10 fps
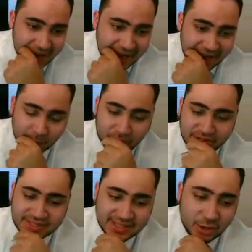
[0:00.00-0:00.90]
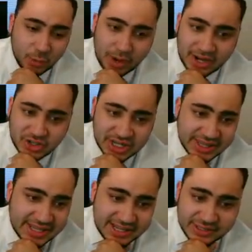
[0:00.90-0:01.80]
and we're still
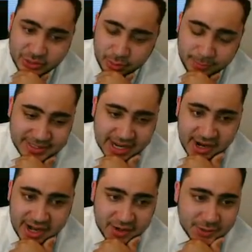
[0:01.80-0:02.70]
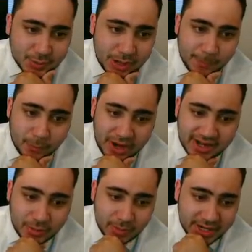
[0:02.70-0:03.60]
watching these storms down here as well.
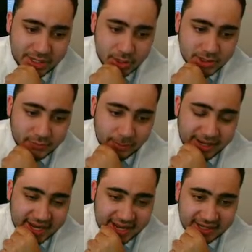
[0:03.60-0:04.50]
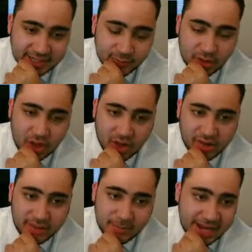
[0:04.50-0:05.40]
Brandywine, Hughesville, Mechanicsville, all
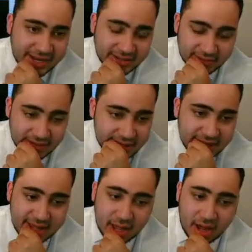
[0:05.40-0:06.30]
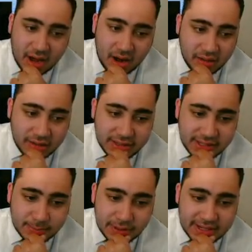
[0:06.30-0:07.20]
at Baden, all of
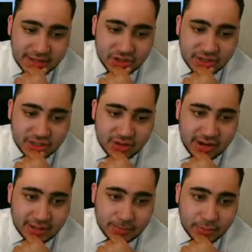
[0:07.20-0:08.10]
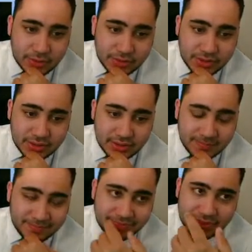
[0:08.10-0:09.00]
these potentially trying to produce
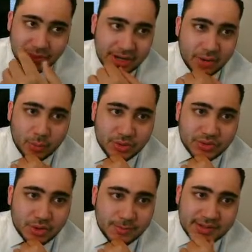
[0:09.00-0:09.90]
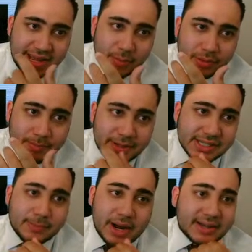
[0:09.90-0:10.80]
tornado warning storms, and I wouldn't be
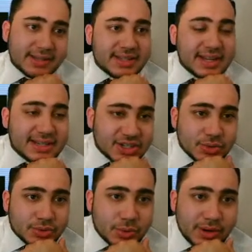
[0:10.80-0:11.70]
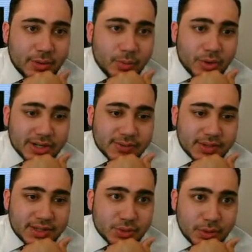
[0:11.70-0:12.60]
surprised to see additional tornado warnings for
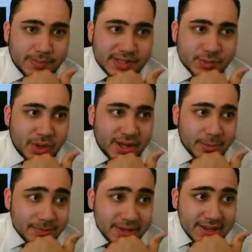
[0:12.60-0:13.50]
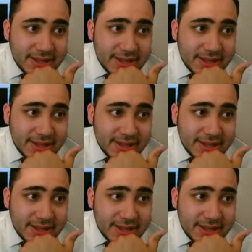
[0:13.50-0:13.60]
these storms as well.